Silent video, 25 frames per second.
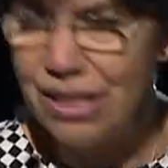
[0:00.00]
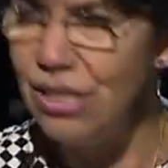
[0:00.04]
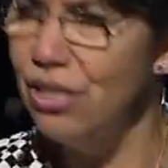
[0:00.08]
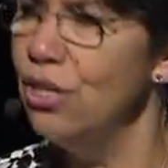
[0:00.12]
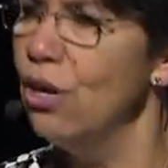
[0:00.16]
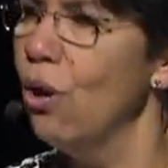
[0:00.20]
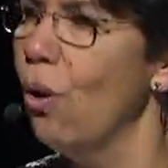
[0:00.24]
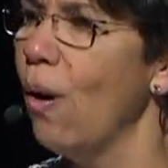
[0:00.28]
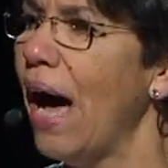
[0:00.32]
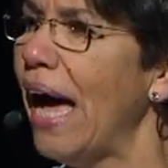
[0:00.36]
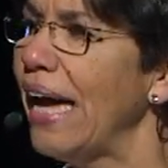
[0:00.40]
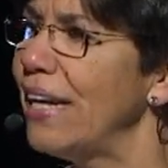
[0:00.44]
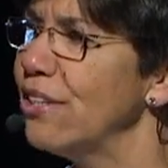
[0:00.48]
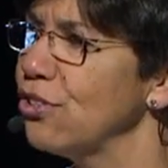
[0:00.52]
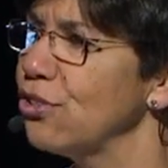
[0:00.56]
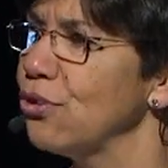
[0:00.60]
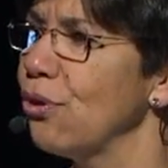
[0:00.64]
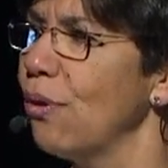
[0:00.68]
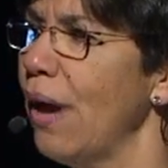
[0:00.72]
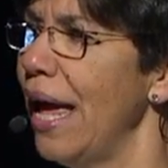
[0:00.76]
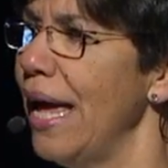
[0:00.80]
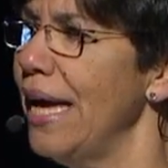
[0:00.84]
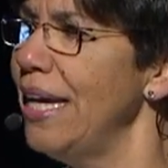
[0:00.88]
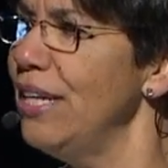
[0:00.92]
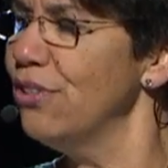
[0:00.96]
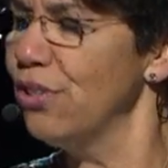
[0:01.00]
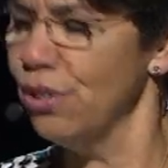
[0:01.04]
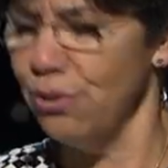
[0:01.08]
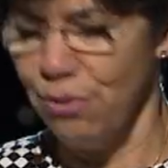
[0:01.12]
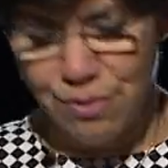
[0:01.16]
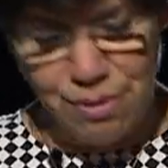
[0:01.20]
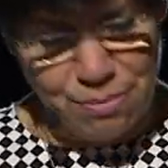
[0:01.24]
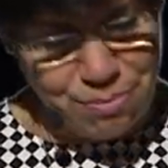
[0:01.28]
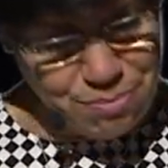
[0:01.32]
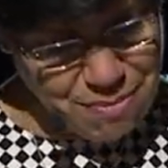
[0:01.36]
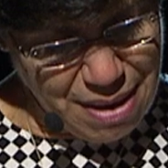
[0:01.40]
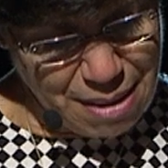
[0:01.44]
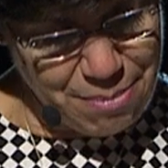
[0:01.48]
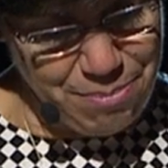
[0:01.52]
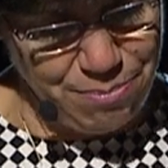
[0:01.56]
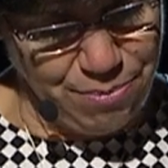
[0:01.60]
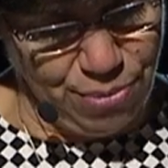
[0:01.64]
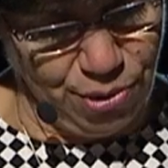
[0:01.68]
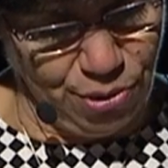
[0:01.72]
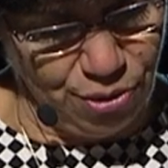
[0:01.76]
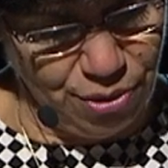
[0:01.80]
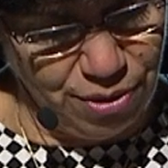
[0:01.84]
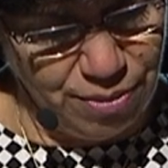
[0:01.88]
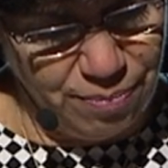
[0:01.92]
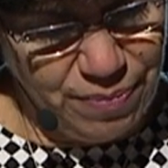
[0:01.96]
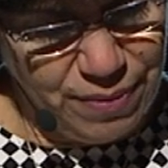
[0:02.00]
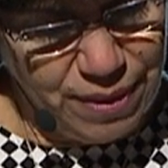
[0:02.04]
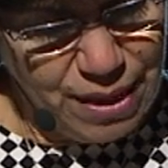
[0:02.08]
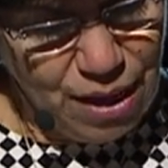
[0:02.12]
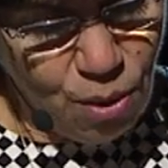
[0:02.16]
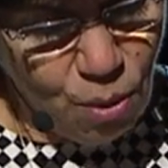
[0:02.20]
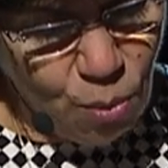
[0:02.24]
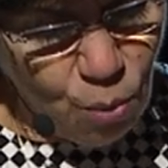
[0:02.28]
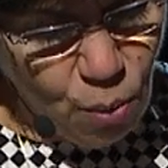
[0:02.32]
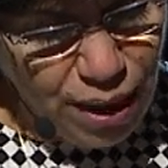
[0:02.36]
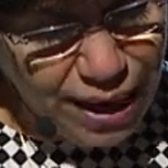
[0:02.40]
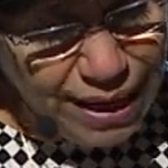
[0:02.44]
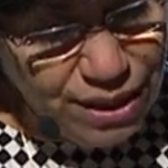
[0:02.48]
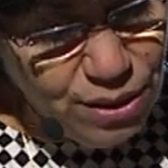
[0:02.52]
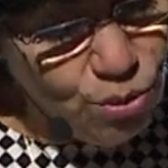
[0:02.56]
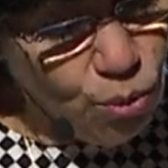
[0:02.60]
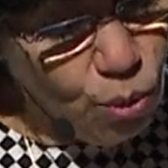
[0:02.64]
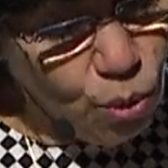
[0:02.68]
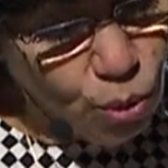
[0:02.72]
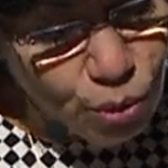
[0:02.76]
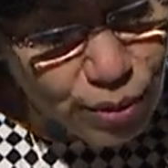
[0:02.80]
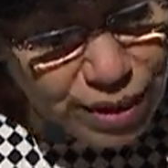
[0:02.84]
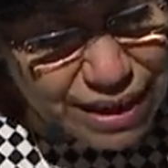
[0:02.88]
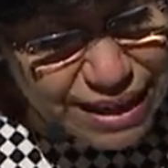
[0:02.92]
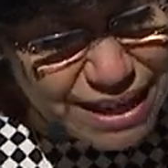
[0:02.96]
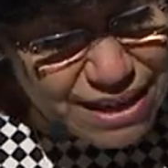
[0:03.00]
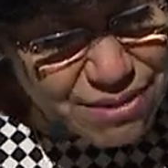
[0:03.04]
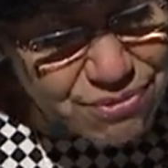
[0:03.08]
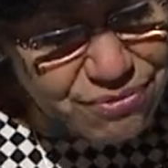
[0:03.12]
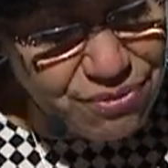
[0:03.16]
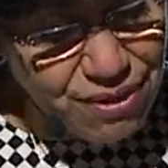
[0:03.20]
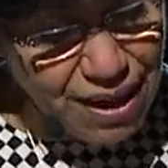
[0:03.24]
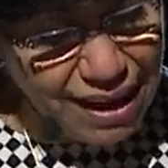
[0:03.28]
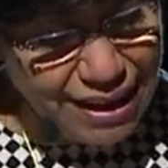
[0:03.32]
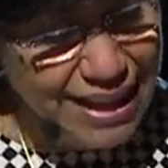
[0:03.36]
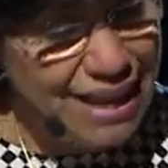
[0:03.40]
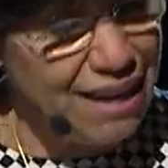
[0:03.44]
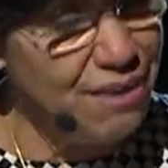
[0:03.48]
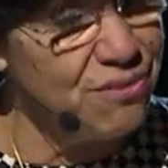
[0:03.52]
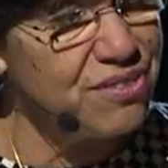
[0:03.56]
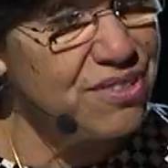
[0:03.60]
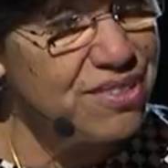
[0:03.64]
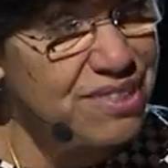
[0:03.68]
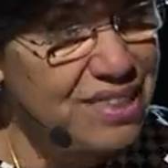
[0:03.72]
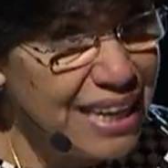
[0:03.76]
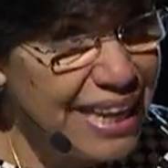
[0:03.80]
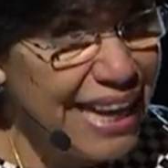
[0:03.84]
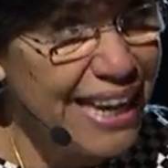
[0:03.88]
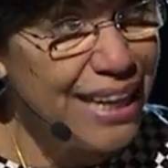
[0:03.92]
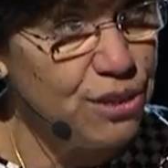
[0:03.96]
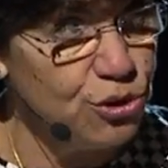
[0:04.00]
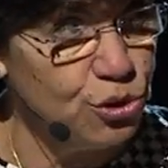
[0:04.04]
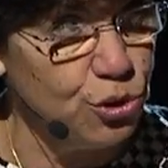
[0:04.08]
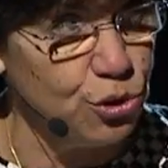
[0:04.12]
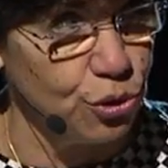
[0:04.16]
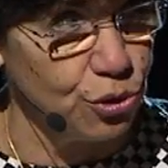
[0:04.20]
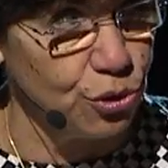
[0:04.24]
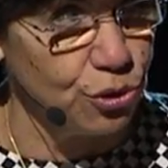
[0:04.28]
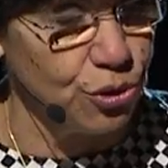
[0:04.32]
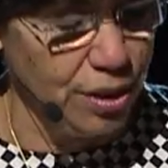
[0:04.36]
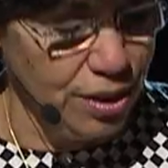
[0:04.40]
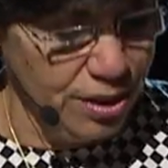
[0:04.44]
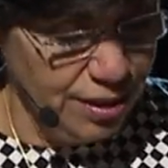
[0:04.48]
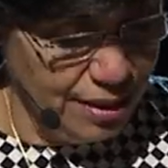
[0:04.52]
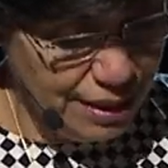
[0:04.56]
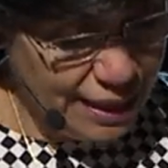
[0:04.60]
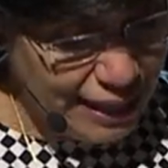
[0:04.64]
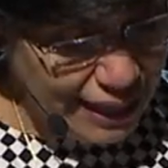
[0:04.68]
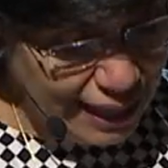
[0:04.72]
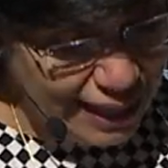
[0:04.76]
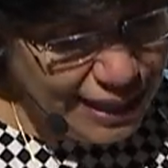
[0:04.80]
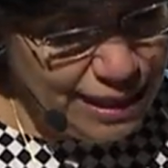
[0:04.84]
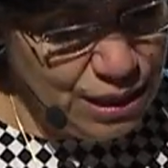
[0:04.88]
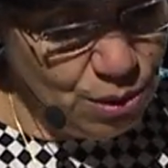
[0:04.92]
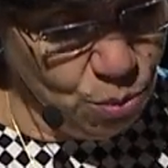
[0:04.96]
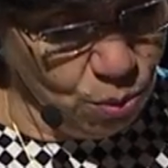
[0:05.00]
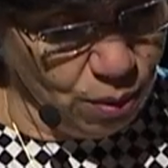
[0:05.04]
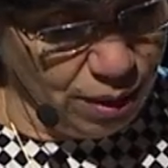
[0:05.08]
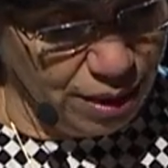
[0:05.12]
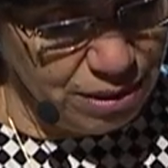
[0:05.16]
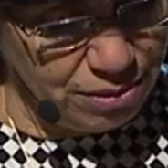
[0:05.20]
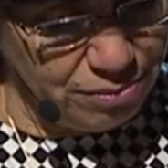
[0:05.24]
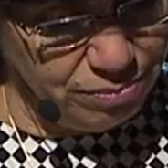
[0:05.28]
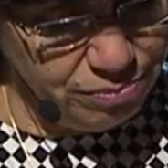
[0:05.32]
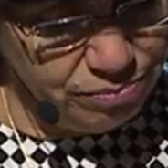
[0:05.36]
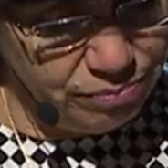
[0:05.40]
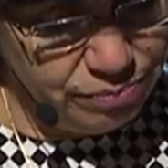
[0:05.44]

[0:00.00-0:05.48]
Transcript: you know, I try to remember when or if I have slandered anyone.